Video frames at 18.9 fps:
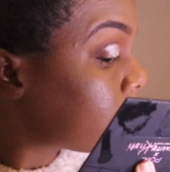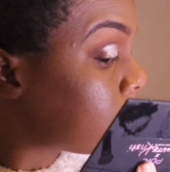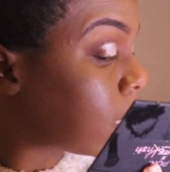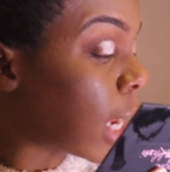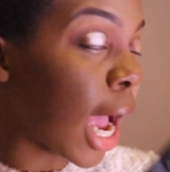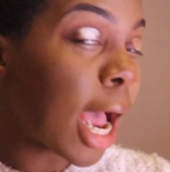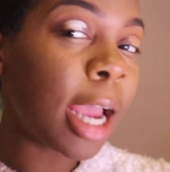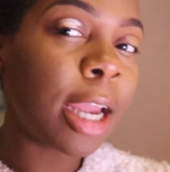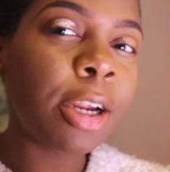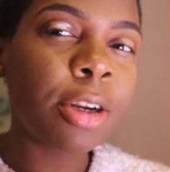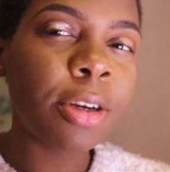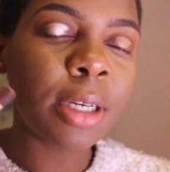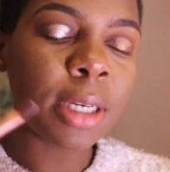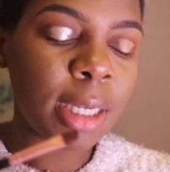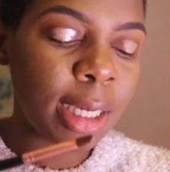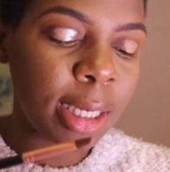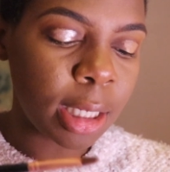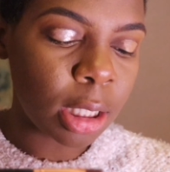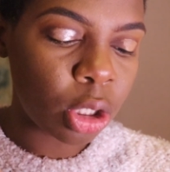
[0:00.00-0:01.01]
dire
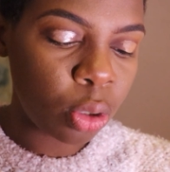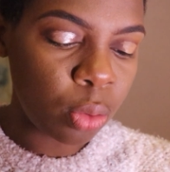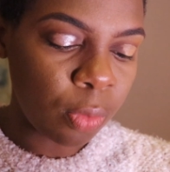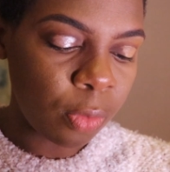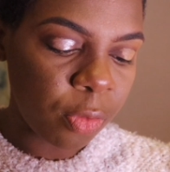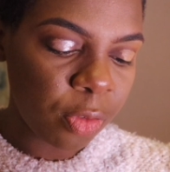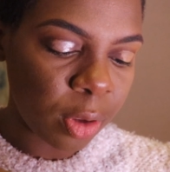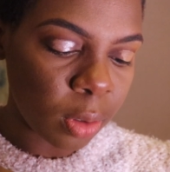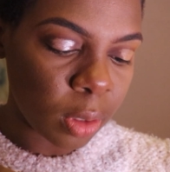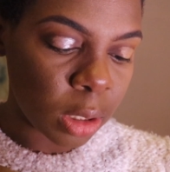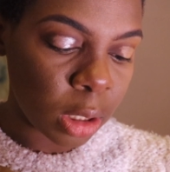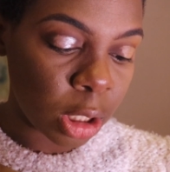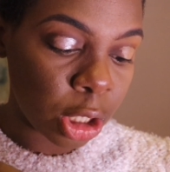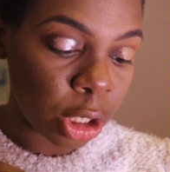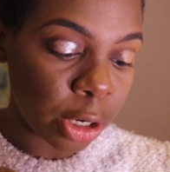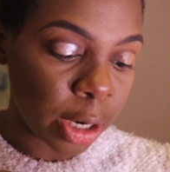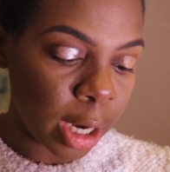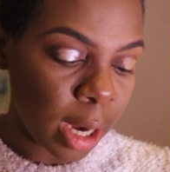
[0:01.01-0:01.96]
need to feel secure.